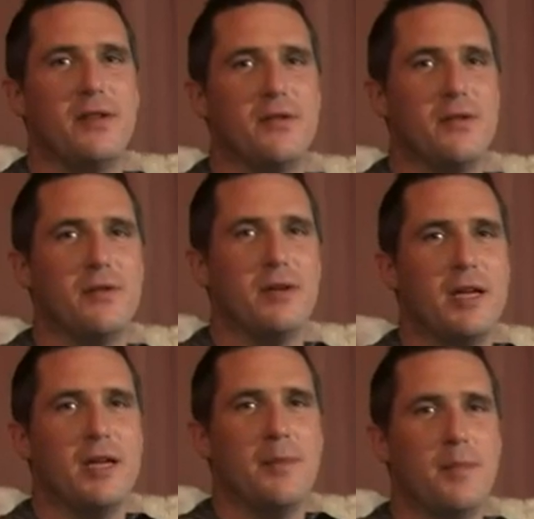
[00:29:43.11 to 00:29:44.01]
too,
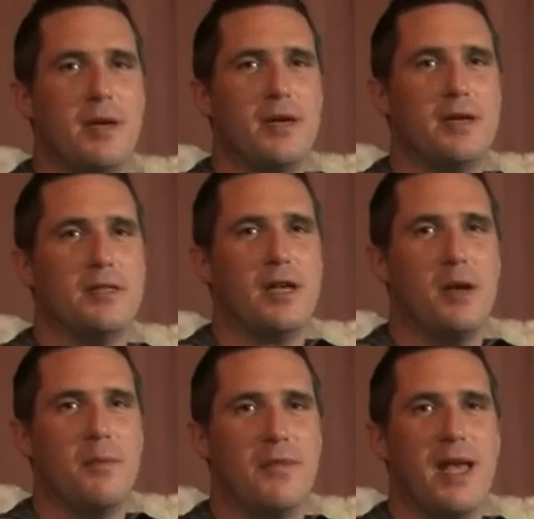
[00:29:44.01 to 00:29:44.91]
because
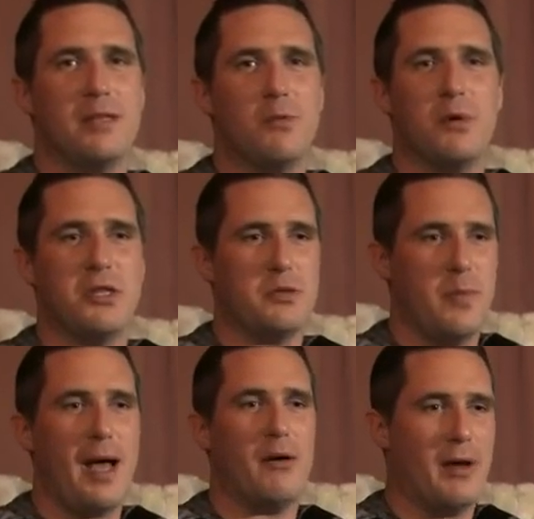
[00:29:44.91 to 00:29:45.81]
um, that's what it's
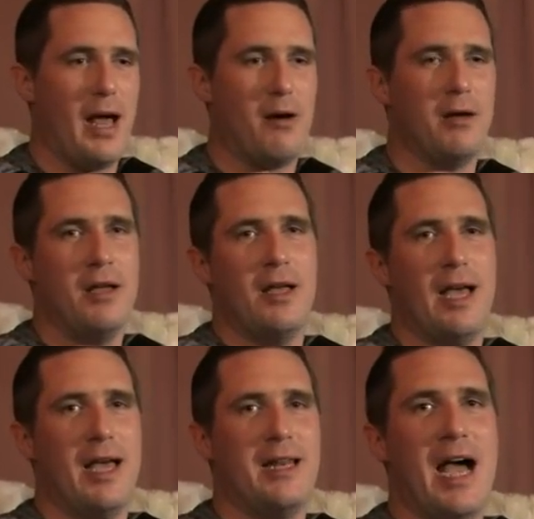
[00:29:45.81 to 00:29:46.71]
about now.
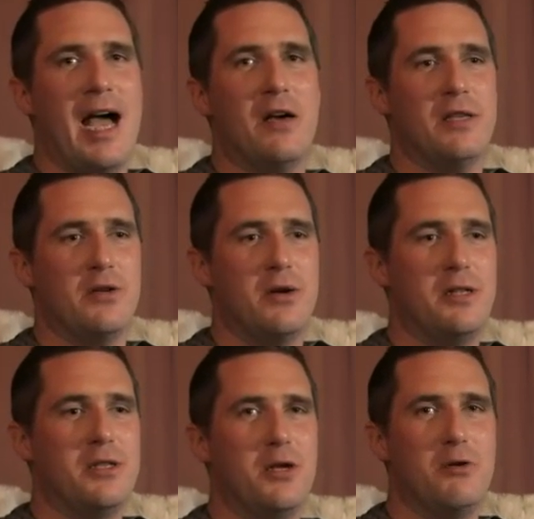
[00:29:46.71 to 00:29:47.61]
And now there's
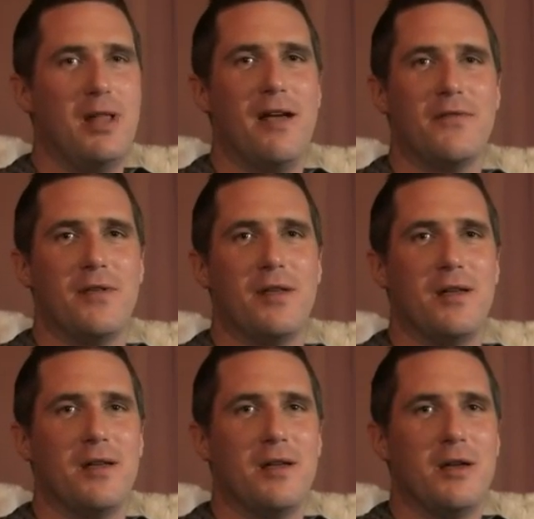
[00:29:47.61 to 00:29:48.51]
only two left,
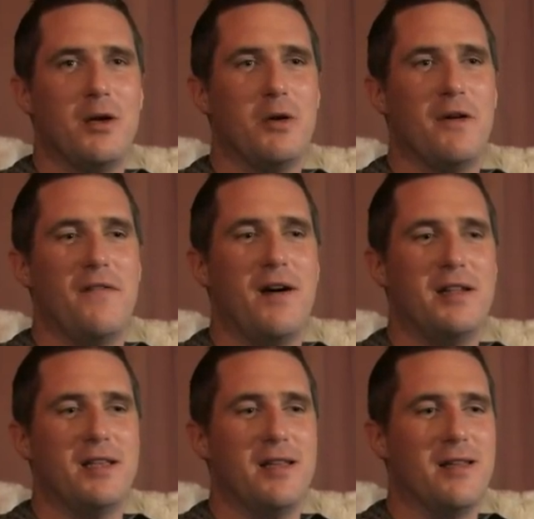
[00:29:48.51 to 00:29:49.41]
who are
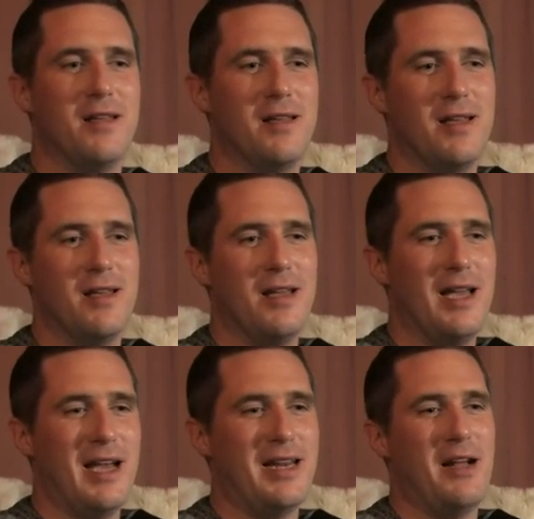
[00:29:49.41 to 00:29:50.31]
fighting,
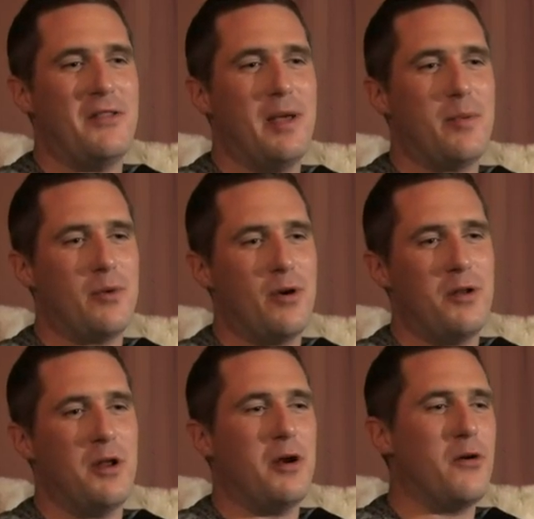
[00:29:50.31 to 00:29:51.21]
and now Deborah
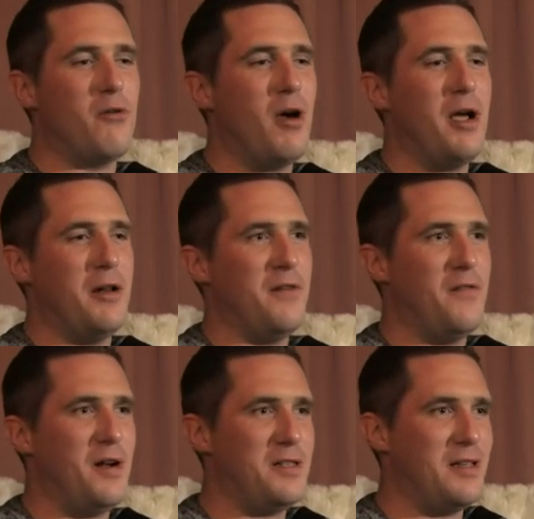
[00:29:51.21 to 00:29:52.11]
and Orion are
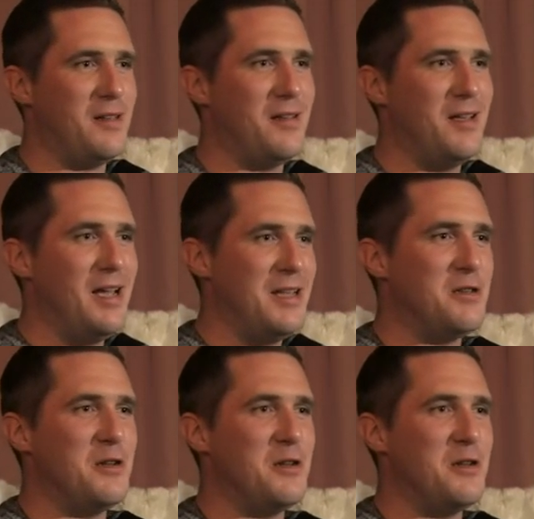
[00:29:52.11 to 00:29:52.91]
fighting and